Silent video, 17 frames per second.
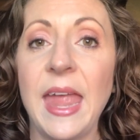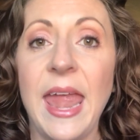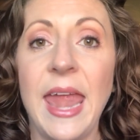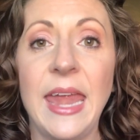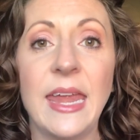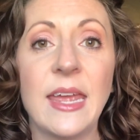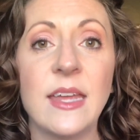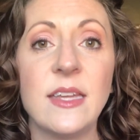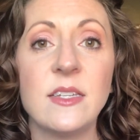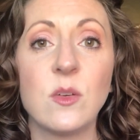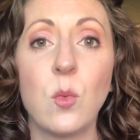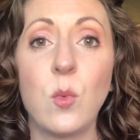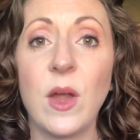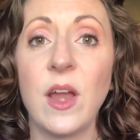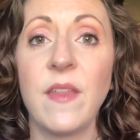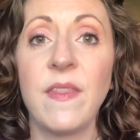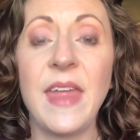and
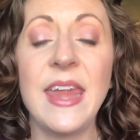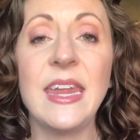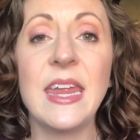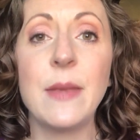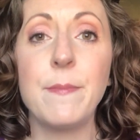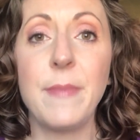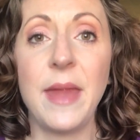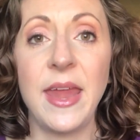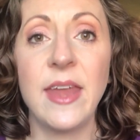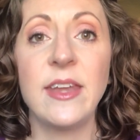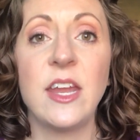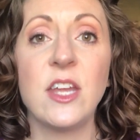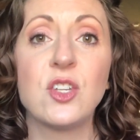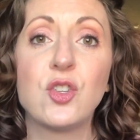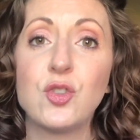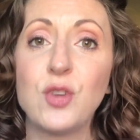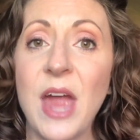where they can
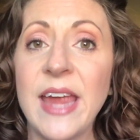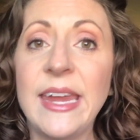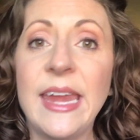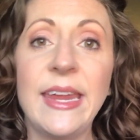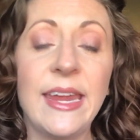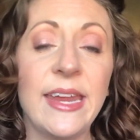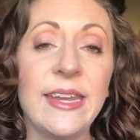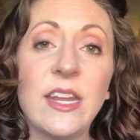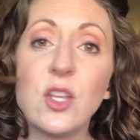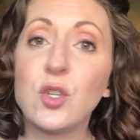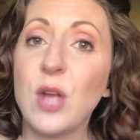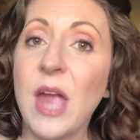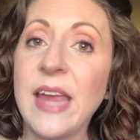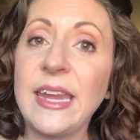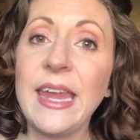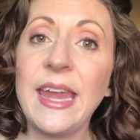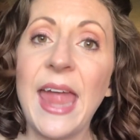manage tracking in and
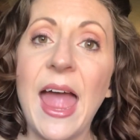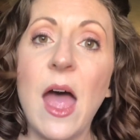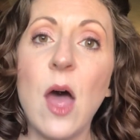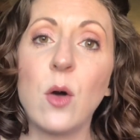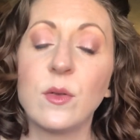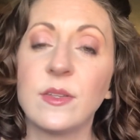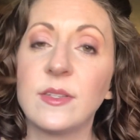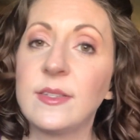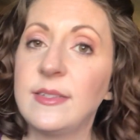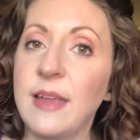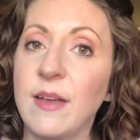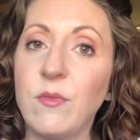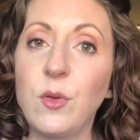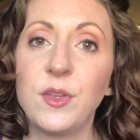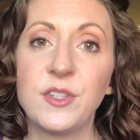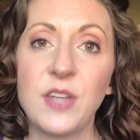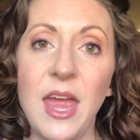tracking out
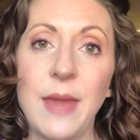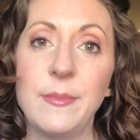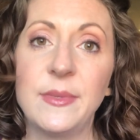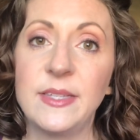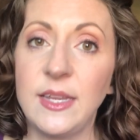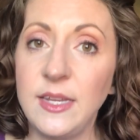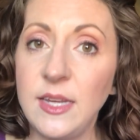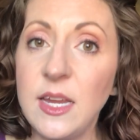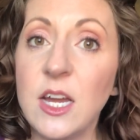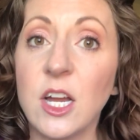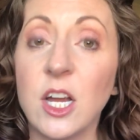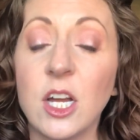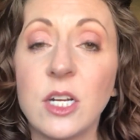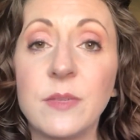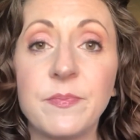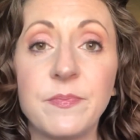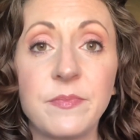several times a
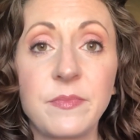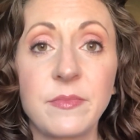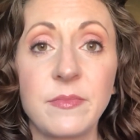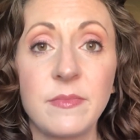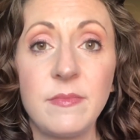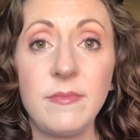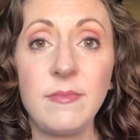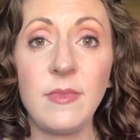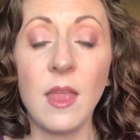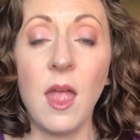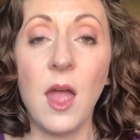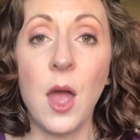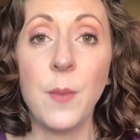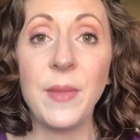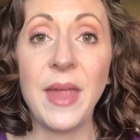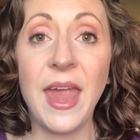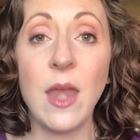year.
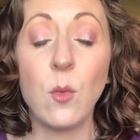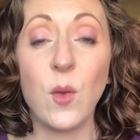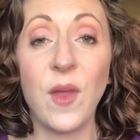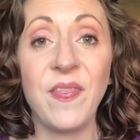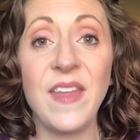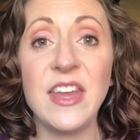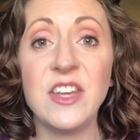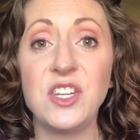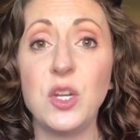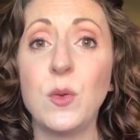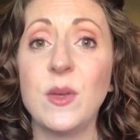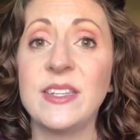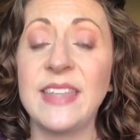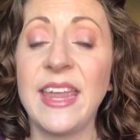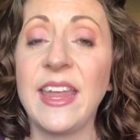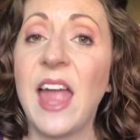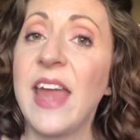And what they do
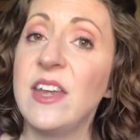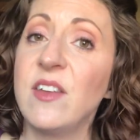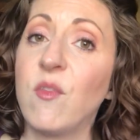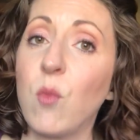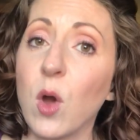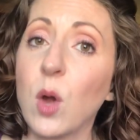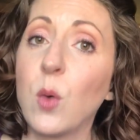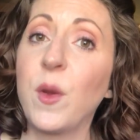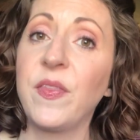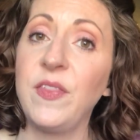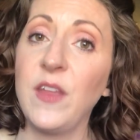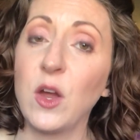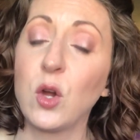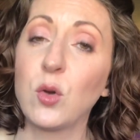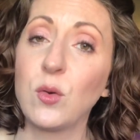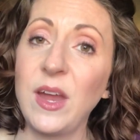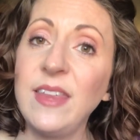is they kind of work with
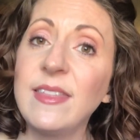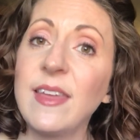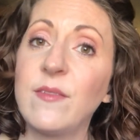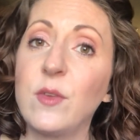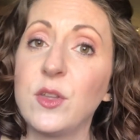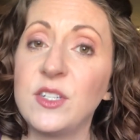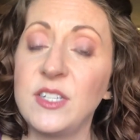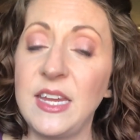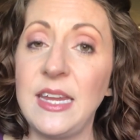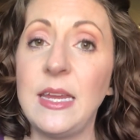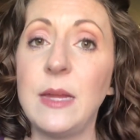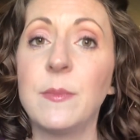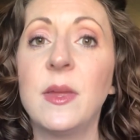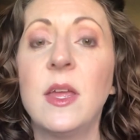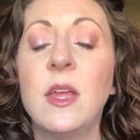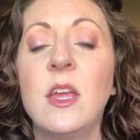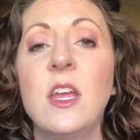their grade level
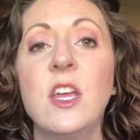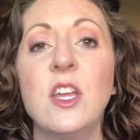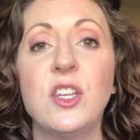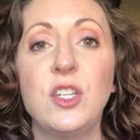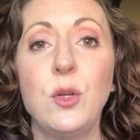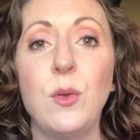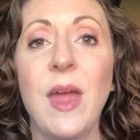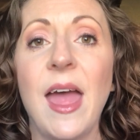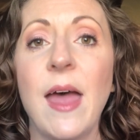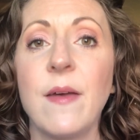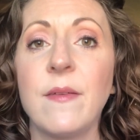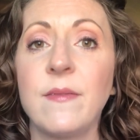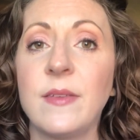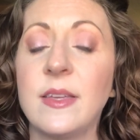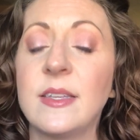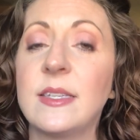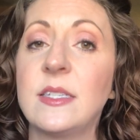team to have
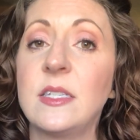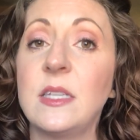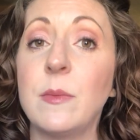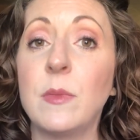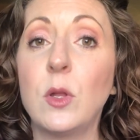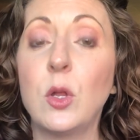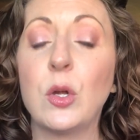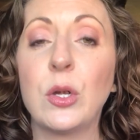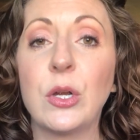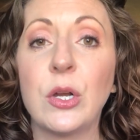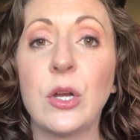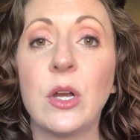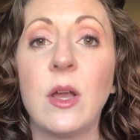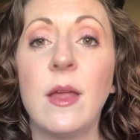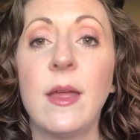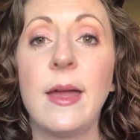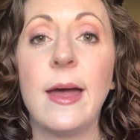
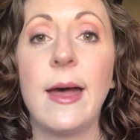similar